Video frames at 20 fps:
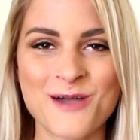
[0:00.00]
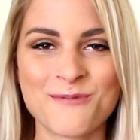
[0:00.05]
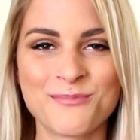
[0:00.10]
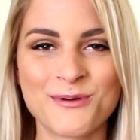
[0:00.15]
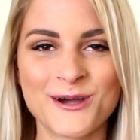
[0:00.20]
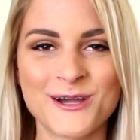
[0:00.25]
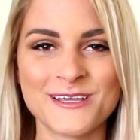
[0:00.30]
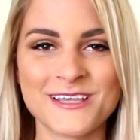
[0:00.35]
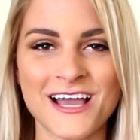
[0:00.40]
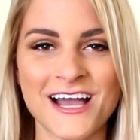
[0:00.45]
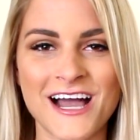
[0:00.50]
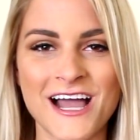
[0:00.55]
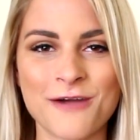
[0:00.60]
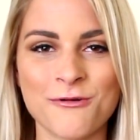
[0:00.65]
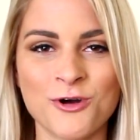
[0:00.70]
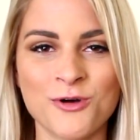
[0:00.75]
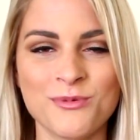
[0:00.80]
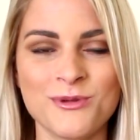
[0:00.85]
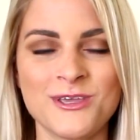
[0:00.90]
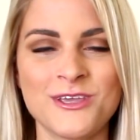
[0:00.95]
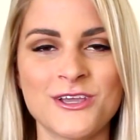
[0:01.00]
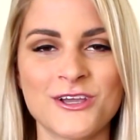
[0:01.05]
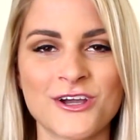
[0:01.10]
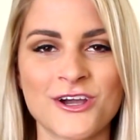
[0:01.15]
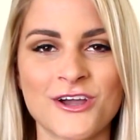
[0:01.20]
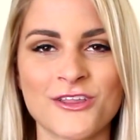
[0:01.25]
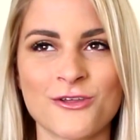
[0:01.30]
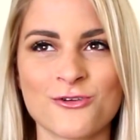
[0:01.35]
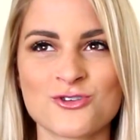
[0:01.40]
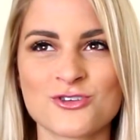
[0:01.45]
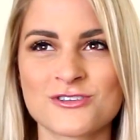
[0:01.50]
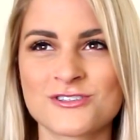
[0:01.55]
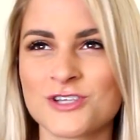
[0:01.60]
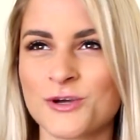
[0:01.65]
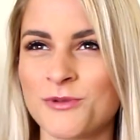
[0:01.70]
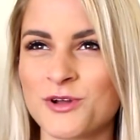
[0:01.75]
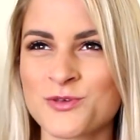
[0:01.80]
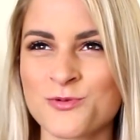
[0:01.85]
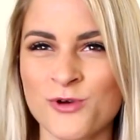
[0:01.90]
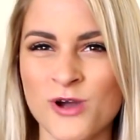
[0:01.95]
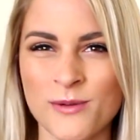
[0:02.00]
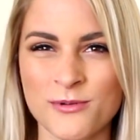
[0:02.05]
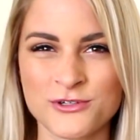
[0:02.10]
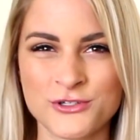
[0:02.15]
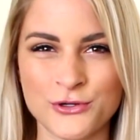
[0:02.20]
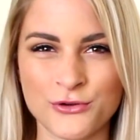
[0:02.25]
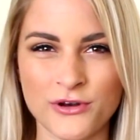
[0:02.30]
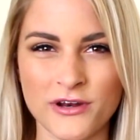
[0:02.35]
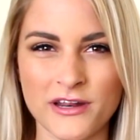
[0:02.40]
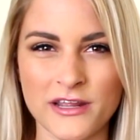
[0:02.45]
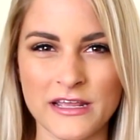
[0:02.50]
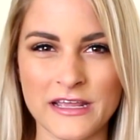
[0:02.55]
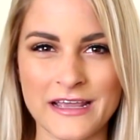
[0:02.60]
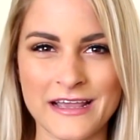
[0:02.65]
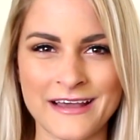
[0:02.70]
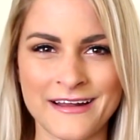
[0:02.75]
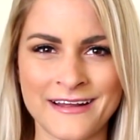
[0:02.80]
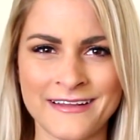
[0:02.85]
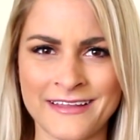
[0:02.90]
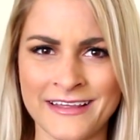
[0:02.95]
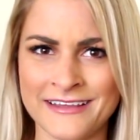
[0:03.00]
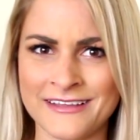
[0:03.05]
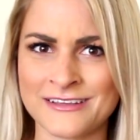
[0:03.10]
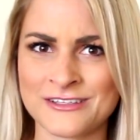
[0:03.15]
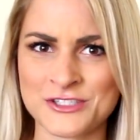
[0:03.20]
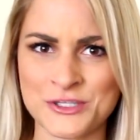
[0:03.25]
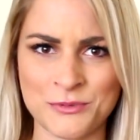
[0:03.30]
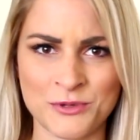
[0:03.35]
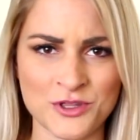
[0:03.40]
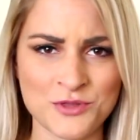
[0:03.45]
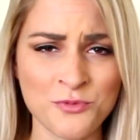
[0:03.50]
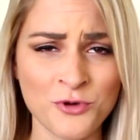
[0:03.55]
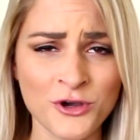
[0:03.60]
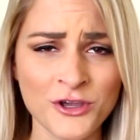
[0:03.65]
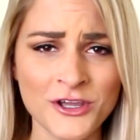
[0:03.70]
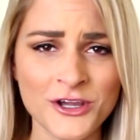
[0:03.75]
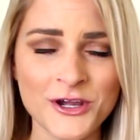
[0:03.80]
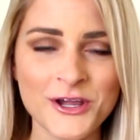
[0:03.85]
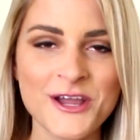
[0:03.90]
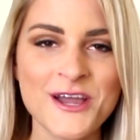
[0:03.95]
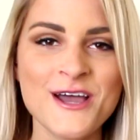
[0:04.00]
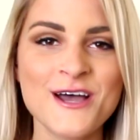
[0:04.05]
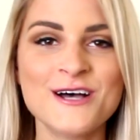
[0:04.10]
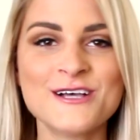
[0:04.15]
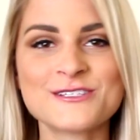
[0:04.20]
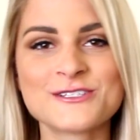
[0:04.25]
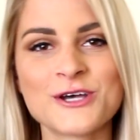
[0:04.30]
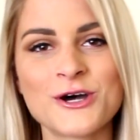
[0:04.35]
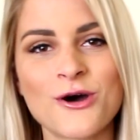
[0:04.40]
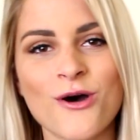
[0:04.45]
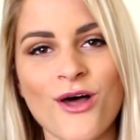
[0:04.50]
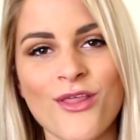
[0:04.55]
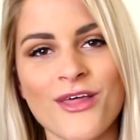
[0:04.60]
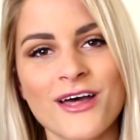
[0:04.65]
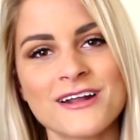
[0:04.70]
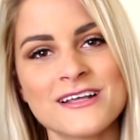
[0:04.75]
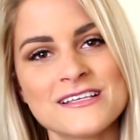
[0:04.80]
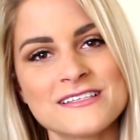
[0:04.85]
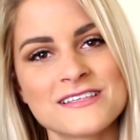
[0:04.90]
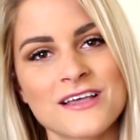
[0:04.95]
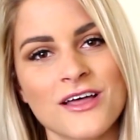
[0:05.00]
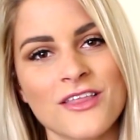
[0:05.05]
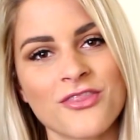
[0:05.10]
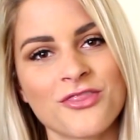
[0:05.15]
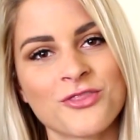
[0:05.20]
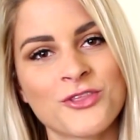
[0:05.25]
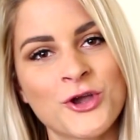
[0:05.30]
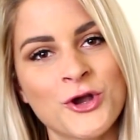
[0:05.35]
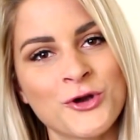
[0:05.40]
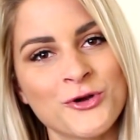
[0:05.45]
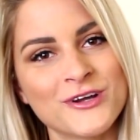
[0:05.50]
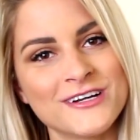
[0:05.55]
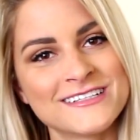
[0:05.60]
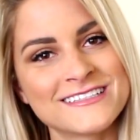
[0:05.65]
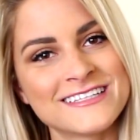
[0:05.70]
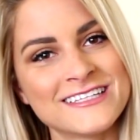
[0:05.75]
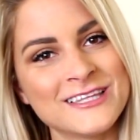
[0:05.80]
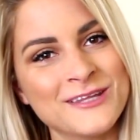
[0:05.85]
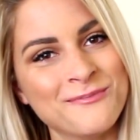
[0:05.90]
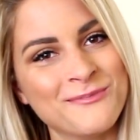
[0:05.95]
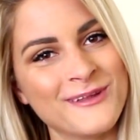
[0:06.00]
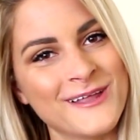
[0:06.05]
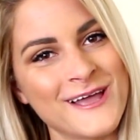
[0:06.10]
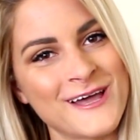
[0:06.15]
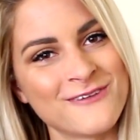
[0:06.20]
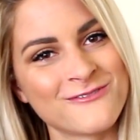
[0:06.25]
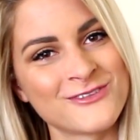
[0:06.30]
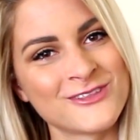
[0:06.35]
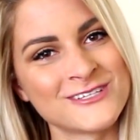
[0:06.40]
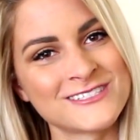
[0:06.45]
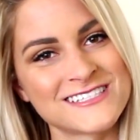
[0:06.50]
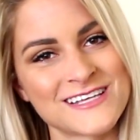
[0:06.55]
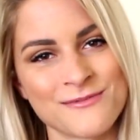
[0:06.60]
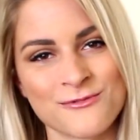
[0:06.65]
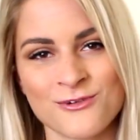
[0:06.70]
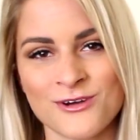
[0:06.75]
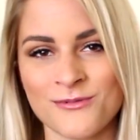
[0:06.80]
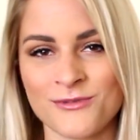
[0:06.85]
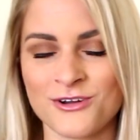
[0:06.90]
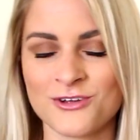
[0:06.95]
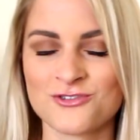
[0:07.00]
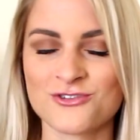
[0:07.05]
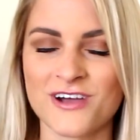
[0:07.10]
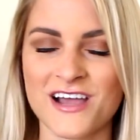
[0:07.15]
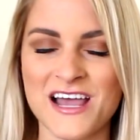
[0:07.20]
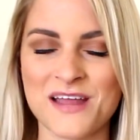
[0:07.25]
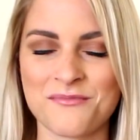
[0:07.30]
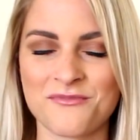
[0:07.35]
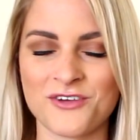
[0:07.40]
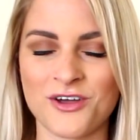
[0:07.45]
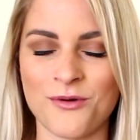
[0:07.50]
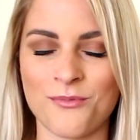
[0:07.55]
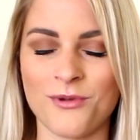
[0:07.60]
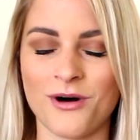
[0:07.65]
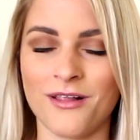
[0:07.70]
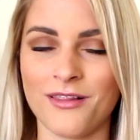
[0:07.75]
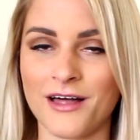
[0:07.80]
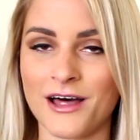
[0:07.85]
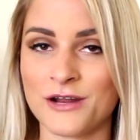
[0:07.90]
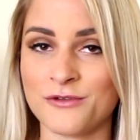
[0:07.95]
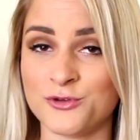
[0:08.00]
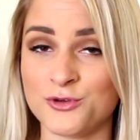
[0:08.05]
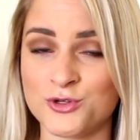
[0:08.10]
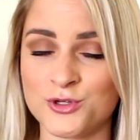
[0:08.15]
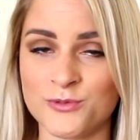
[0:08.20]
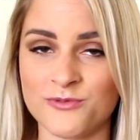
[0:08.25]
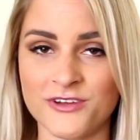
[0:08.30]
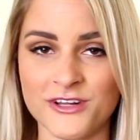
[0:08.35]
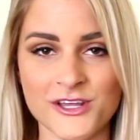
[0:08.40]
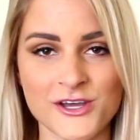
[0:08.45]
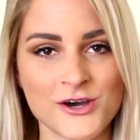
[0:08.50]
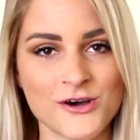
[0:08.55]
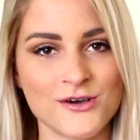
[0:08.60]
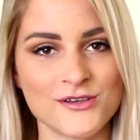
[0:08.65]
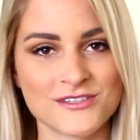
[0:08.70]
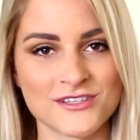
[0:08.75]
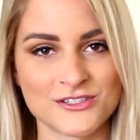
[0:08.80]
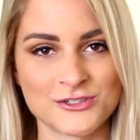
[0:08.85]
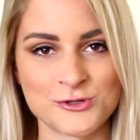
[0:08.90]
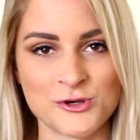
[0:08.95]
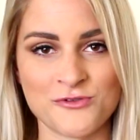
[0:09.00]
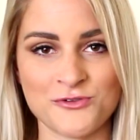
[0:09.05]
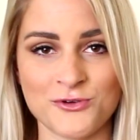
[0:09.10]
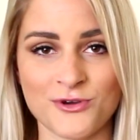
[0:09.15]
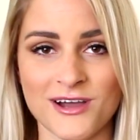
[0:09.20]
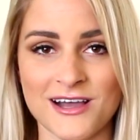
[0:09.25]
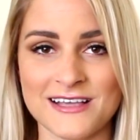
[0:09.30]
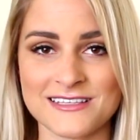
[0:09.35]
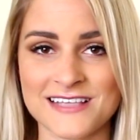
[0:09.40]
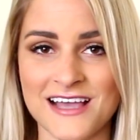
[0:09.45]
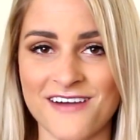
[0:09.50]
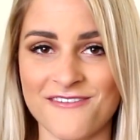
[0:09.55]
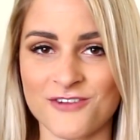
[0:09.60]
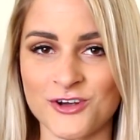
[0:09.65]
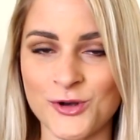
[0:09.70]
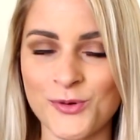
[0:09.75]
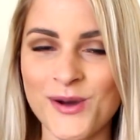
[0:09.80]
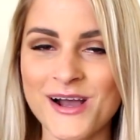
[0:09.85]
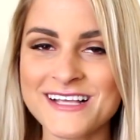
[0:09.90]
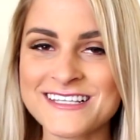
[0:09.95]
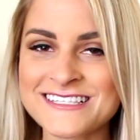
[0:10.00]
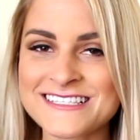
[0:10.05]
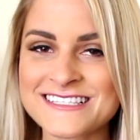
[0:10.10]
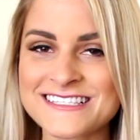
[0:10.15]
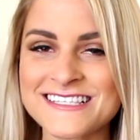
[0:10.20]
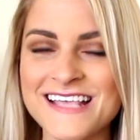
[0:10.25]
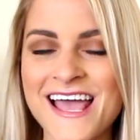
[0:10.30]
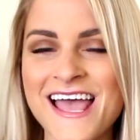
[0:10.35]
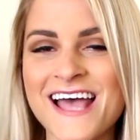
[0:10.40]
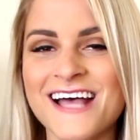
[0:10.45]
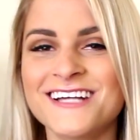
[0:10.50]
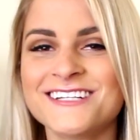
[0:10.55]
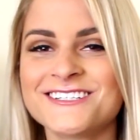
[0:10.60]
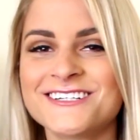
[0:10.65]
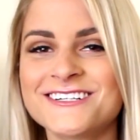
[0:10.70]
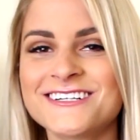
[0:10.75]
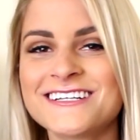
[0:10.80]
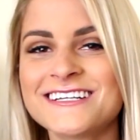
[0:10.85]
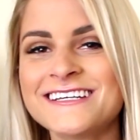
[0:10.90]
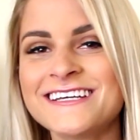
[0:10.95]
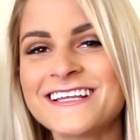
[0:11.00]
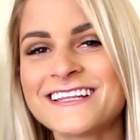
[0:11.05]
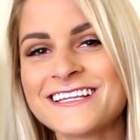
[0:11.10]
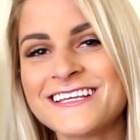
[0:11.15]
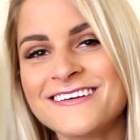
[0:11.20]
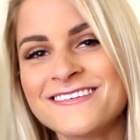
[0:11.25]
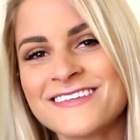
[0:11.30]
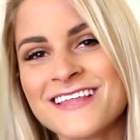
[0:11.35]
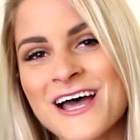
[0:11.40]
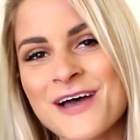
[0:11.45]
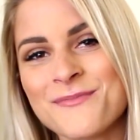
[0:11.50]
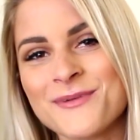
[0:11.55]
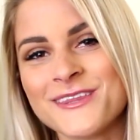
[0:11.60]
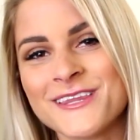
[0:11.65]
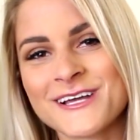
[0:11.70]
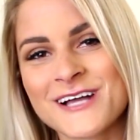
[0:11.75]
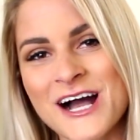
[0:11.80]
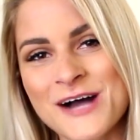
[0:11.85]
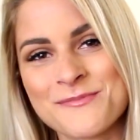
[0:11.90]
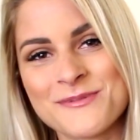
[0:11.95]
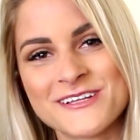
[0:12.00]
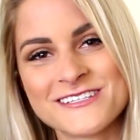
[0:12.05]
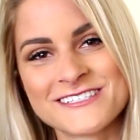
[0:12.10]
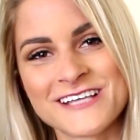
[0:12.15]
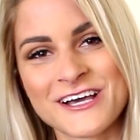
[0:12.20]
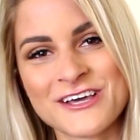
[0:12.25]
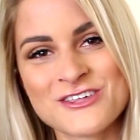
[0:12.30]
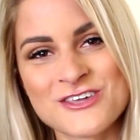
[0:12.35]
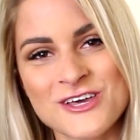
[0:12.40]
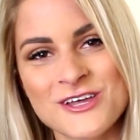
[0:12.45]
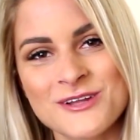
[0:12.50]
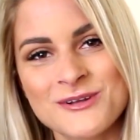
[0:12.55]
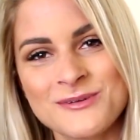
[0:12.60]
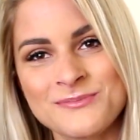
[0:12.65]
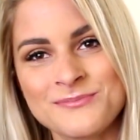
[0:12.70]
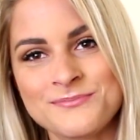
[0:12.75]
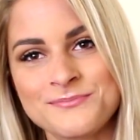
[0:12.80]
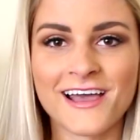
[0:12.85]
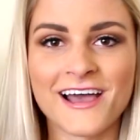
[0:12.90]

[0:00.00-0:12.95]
But yeah, I will be here. There's just so much more opportunity and I like it so much more here. So that is currently the plan for the summer. I'm gonna try and film a lot of YouTube videos, so if you guys have requests, totally leave them in the comment section.